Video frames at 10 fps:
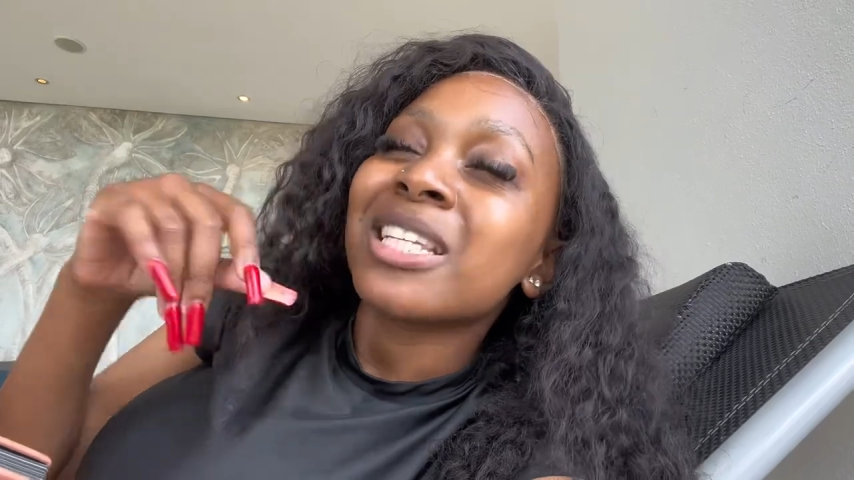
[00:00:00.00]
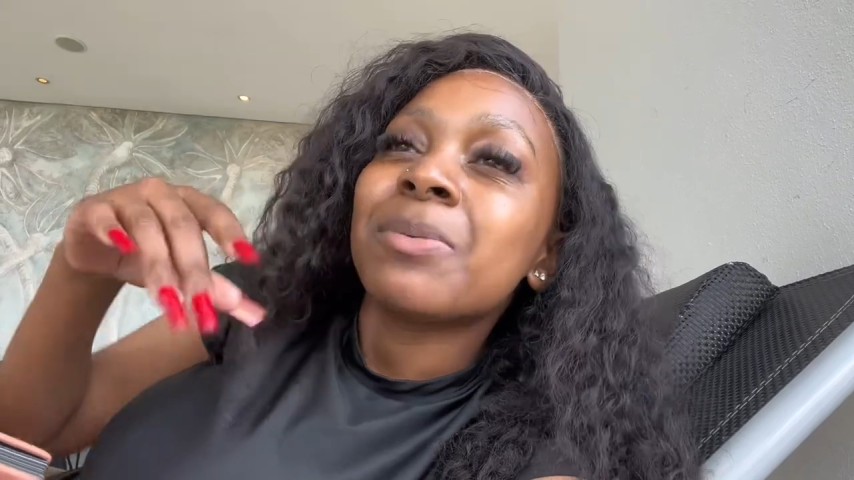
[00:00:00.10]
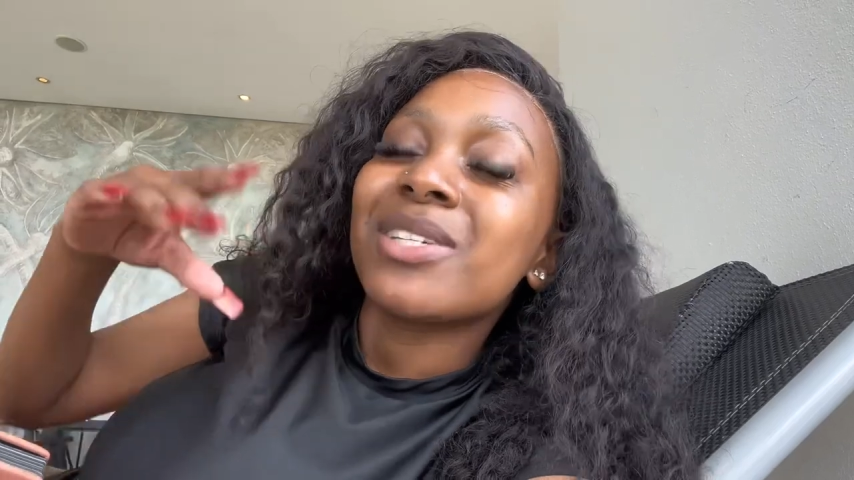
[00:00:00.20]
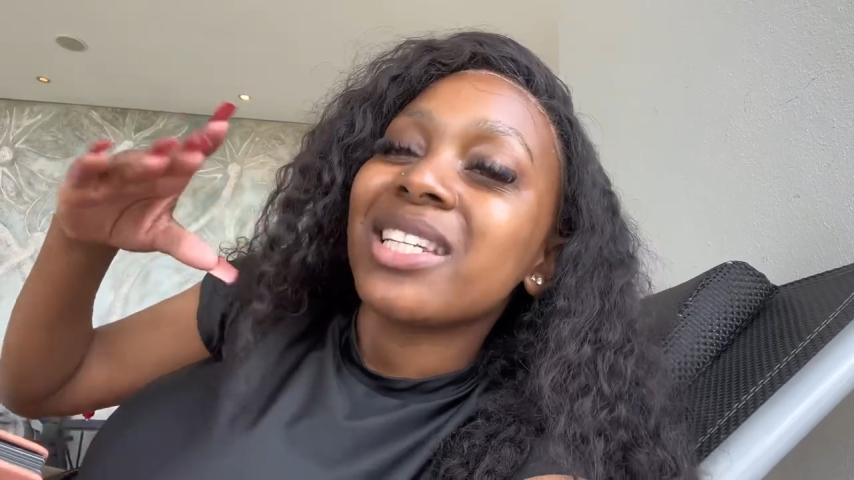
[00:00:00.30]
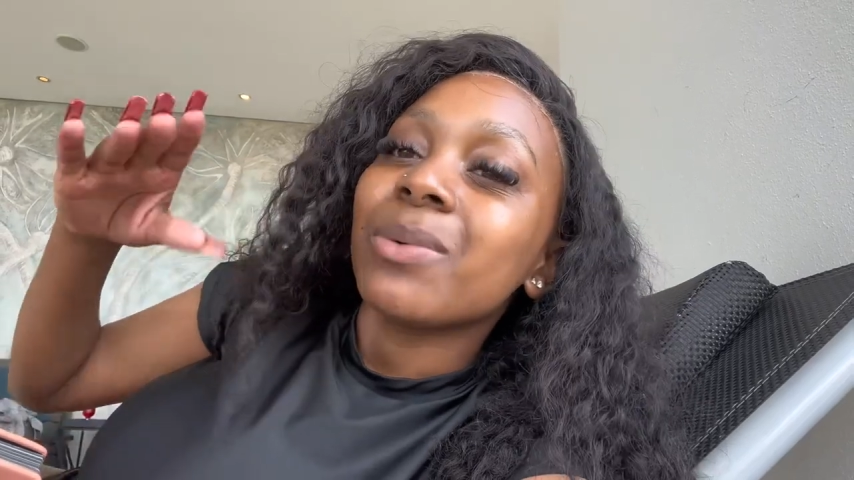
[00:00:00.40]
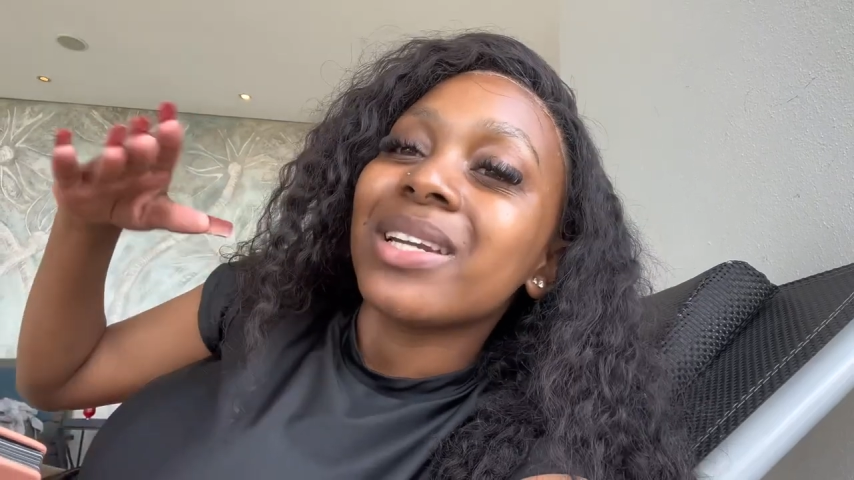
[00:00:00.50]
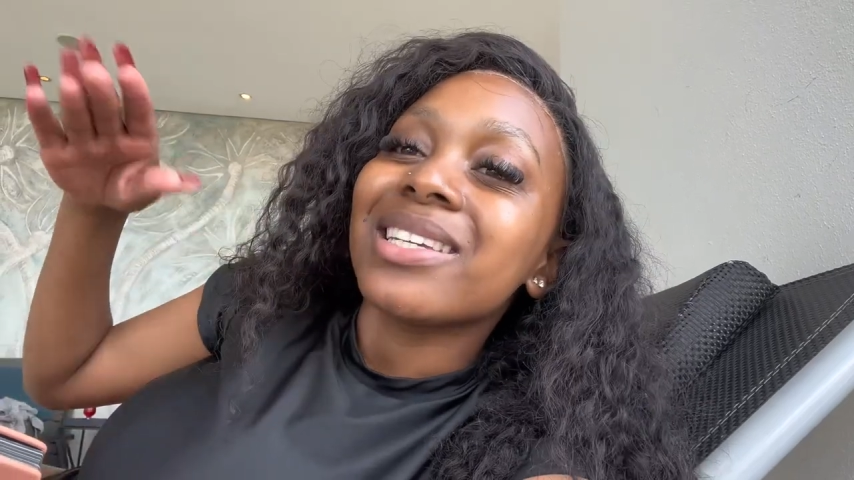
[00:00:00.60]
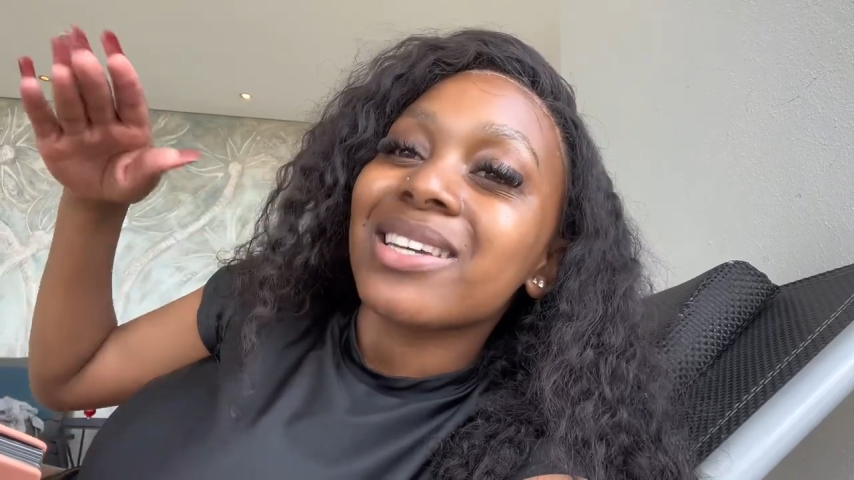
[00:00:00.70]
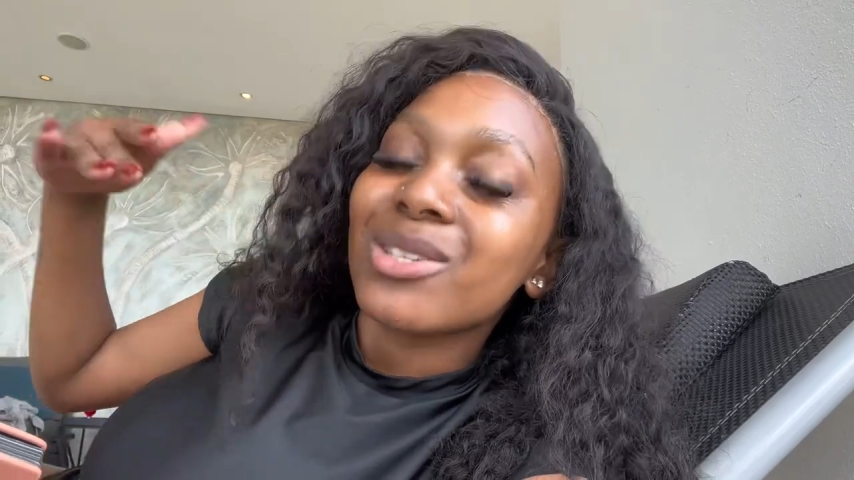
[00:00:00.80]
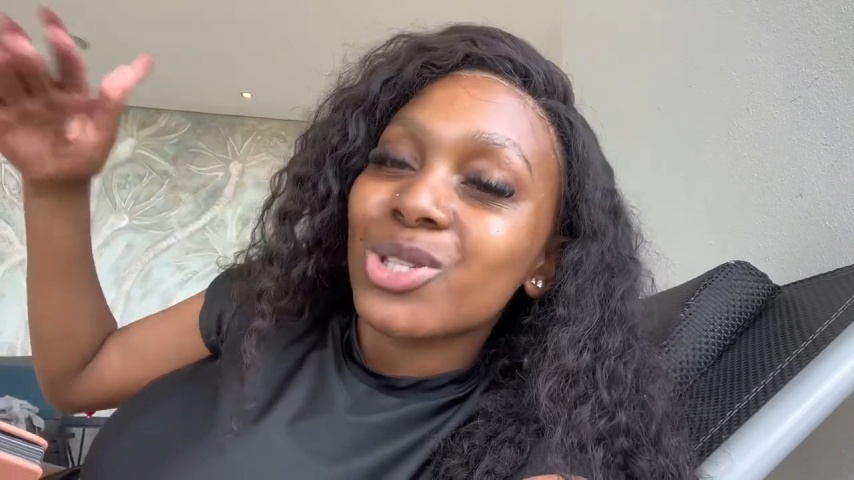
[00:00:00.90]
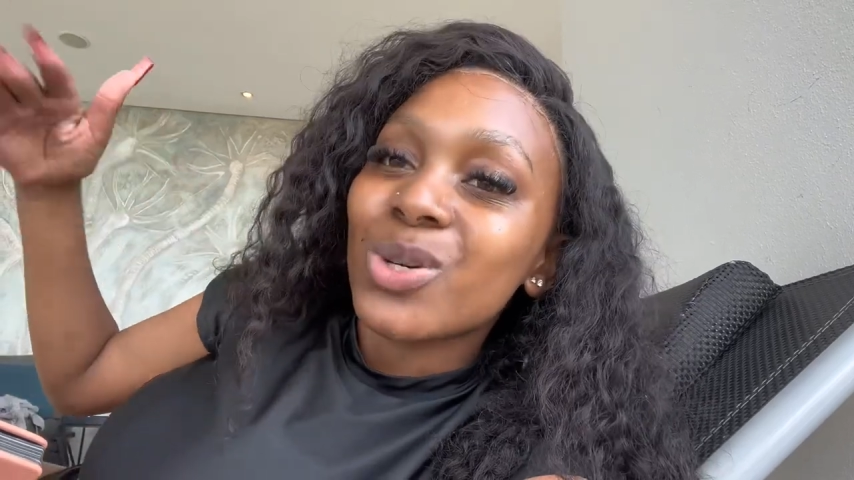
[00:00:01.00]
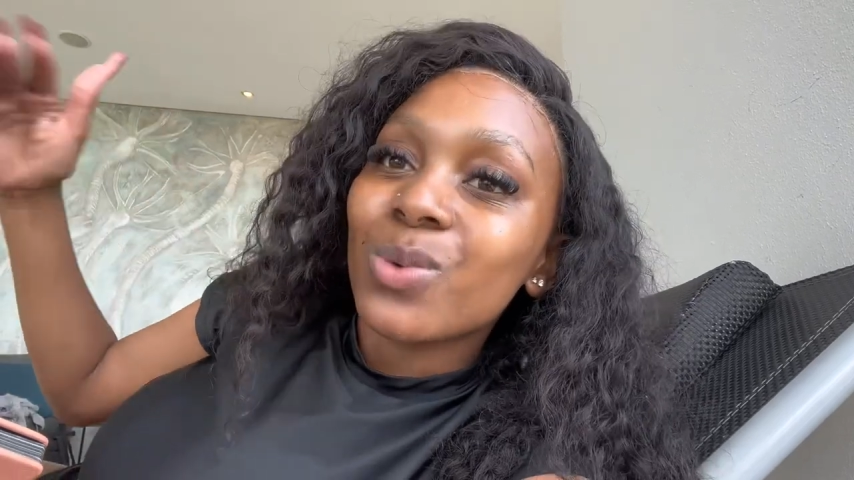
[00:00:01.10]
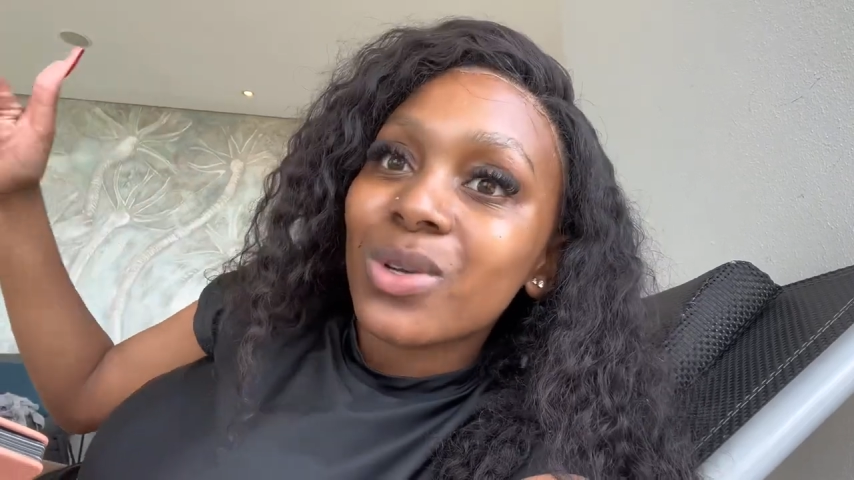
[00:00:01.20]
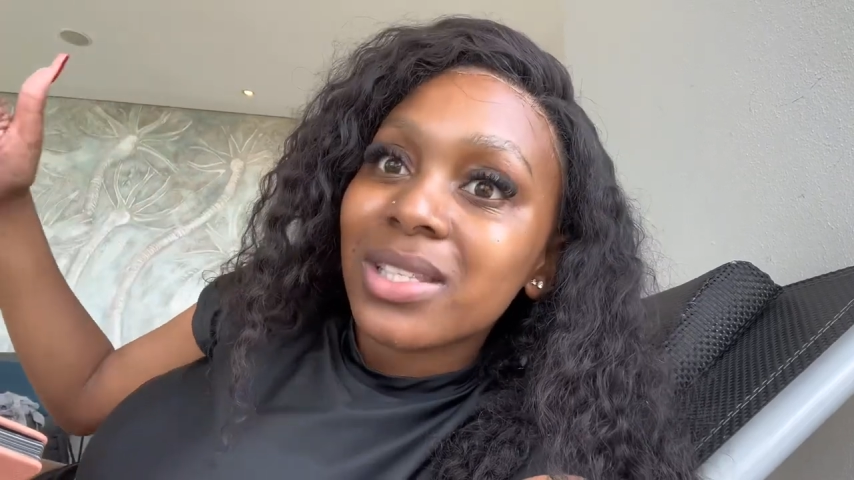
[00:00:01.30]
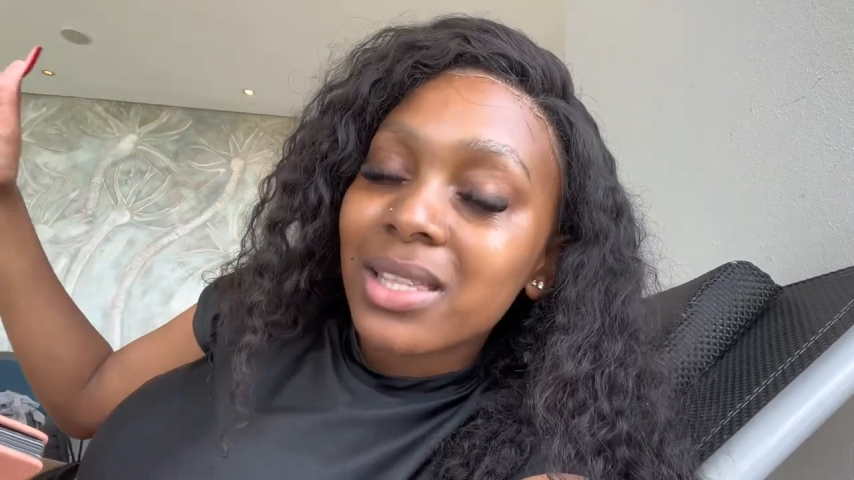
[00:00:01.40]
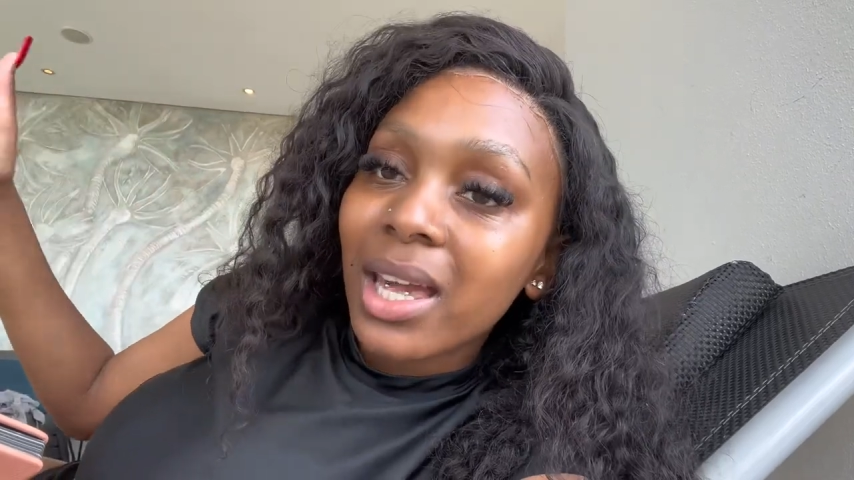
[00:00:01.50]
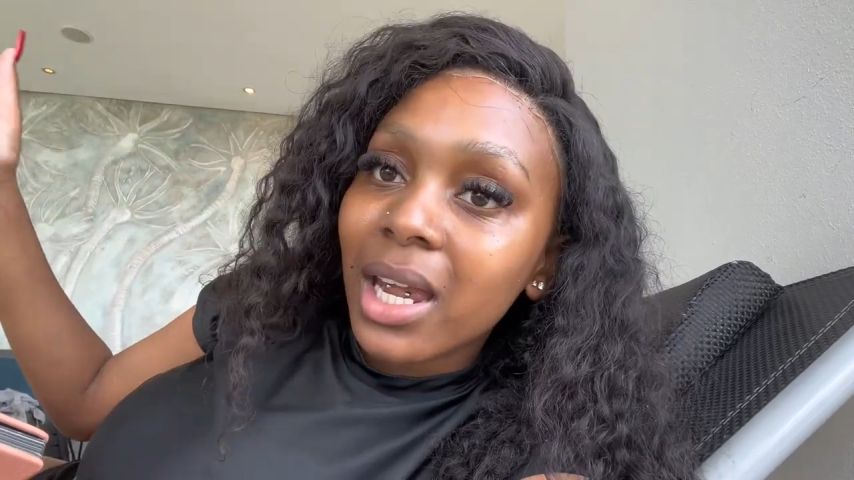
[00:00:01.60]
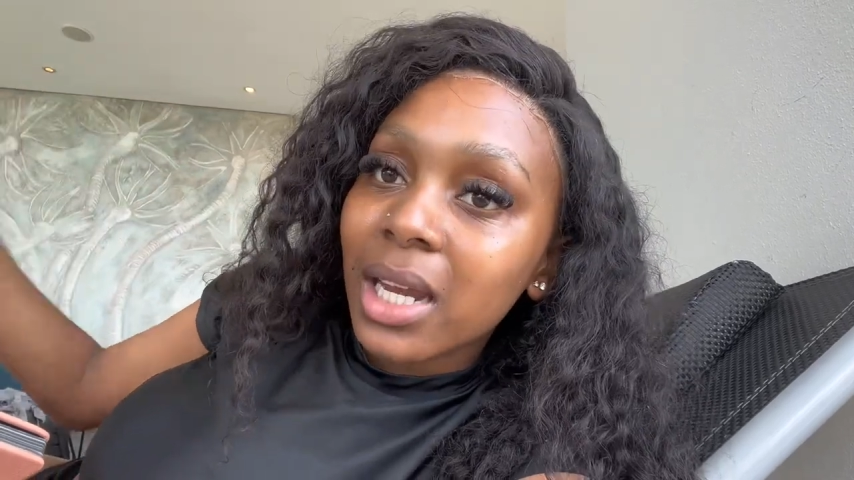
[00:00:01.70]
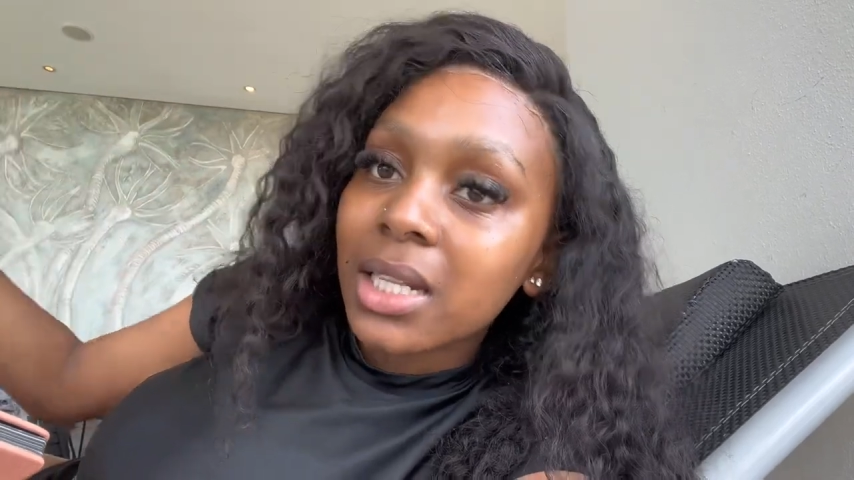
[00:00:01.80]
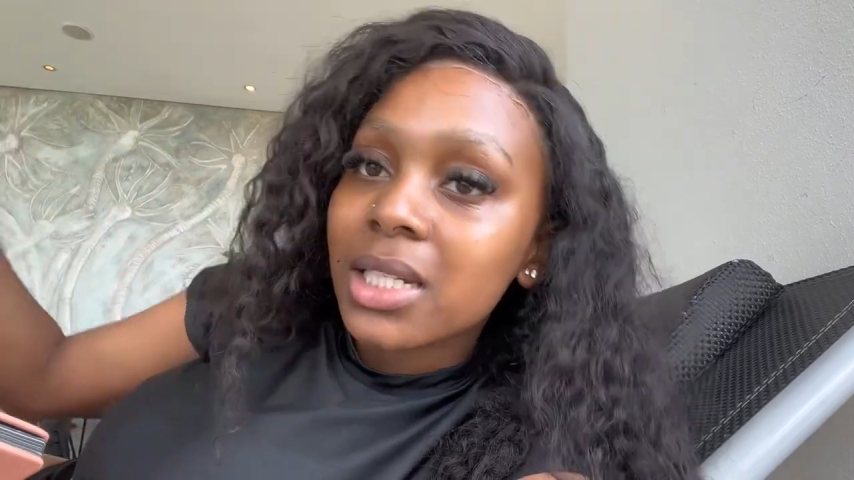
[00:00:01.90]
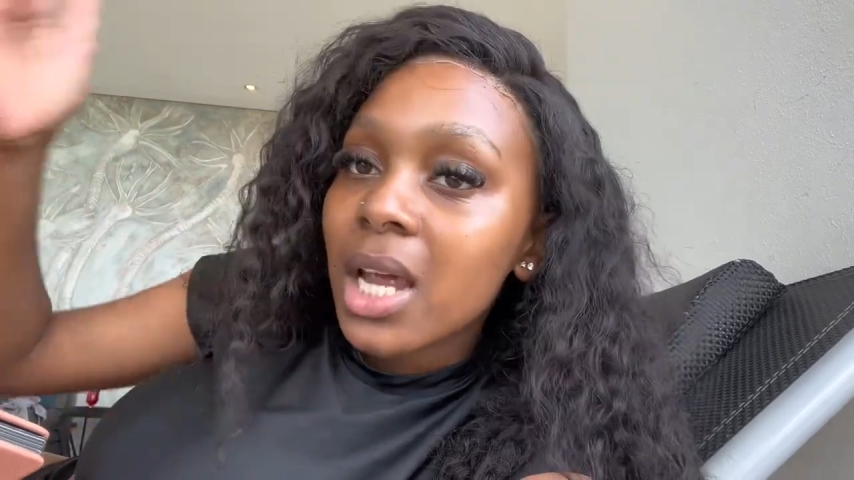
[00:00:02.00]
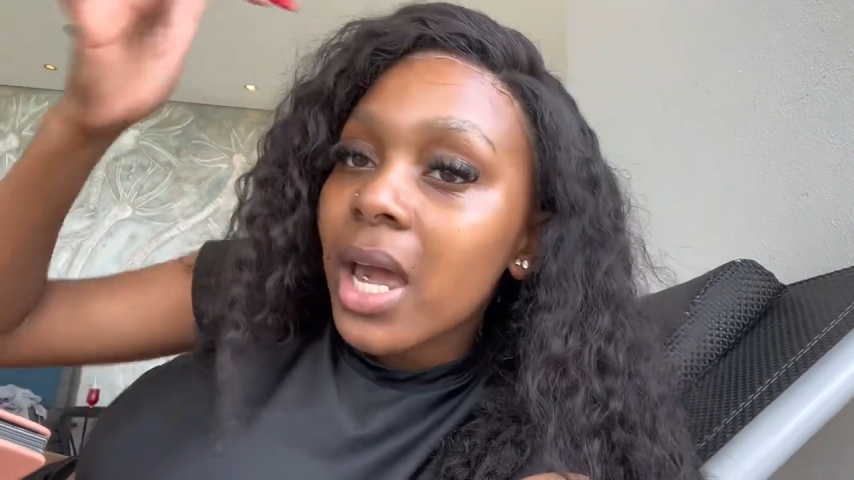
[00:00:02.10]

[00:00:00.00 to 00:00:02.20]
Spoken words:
especially when it gets towards the end.